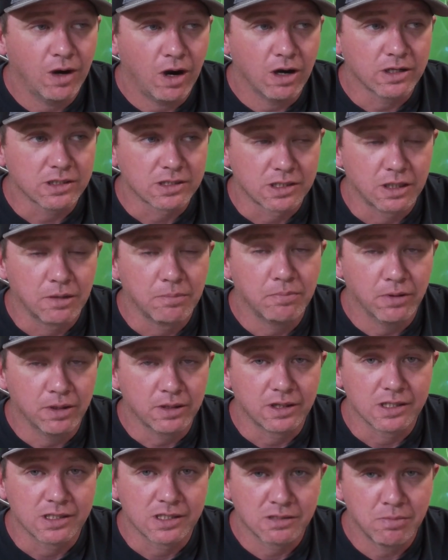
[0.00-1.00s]
honestly
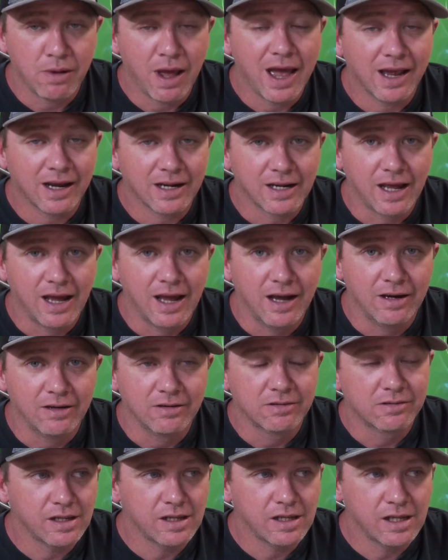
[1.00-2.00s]
put the smack
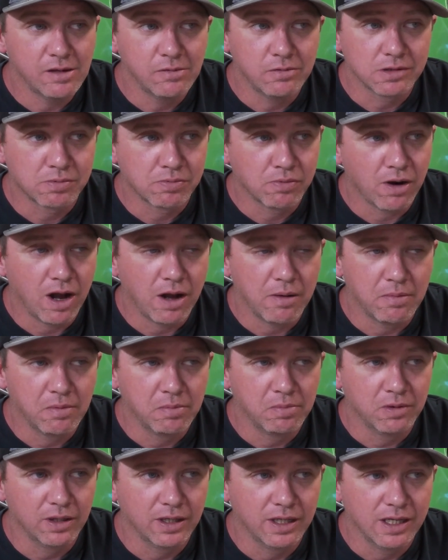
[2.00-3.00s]
down. He was
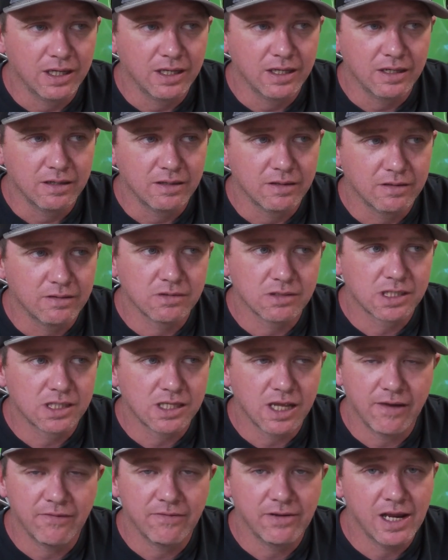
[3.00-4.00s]
probably
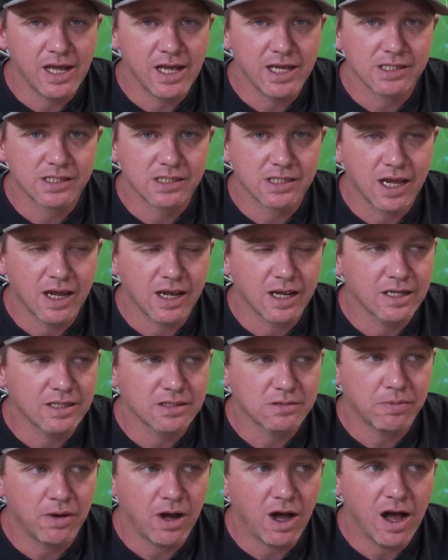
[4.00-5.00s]
7-8
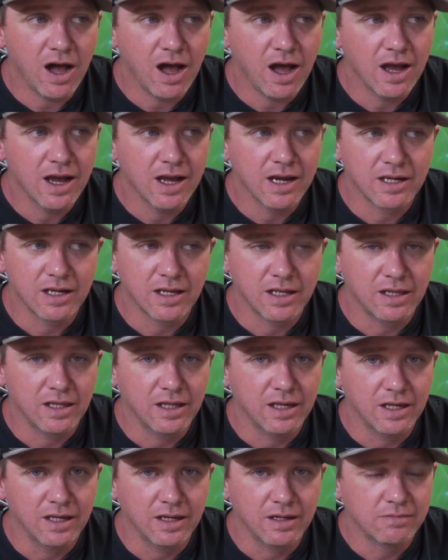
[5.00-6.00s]
seconds behind and
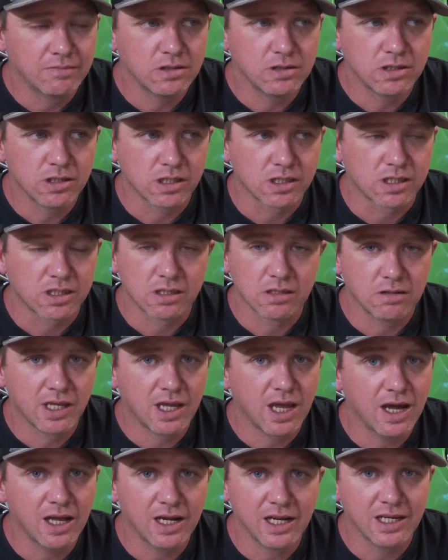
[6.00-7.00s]
then just
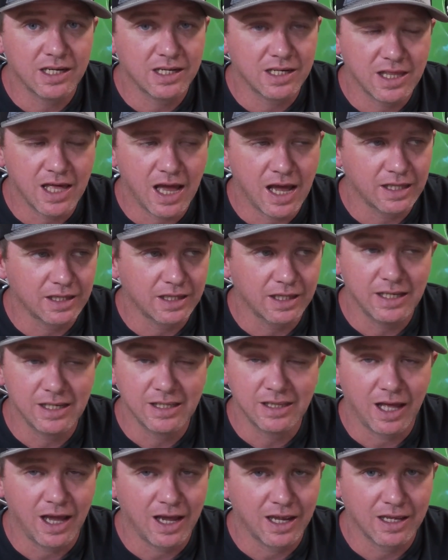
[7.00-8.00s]
cut into that
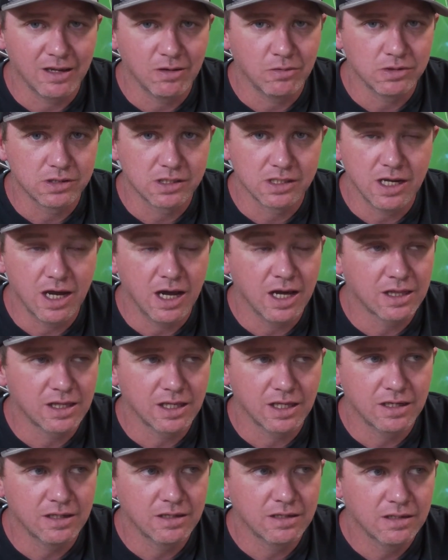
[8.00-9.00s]
lead like it was
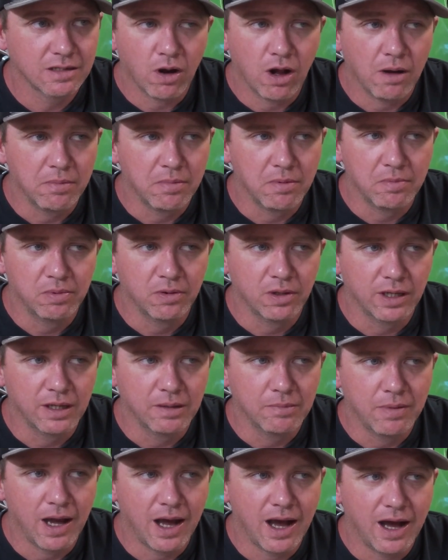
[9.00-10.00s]
nothing.
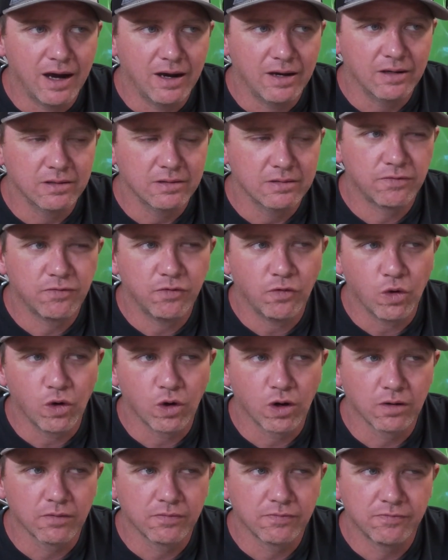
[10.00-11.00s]
Probably about
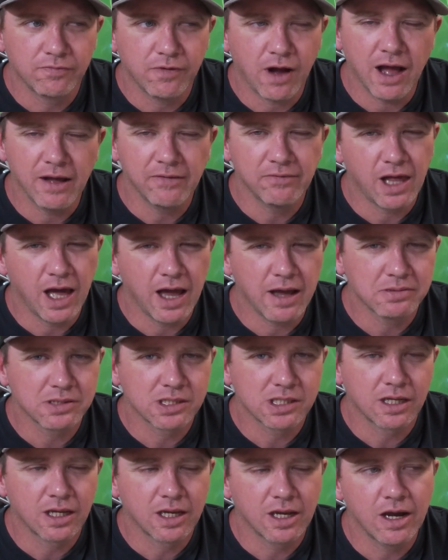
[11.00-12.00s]
4 or 5
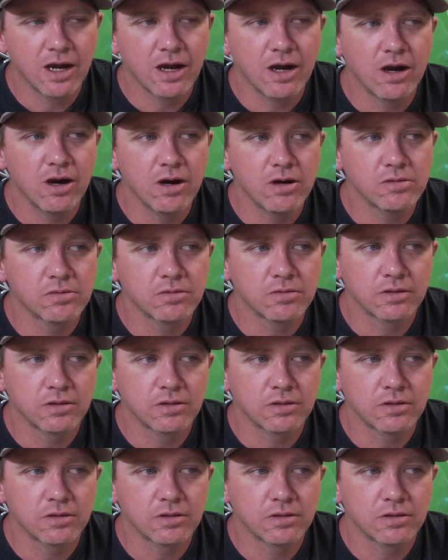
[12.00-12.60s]
laps to go,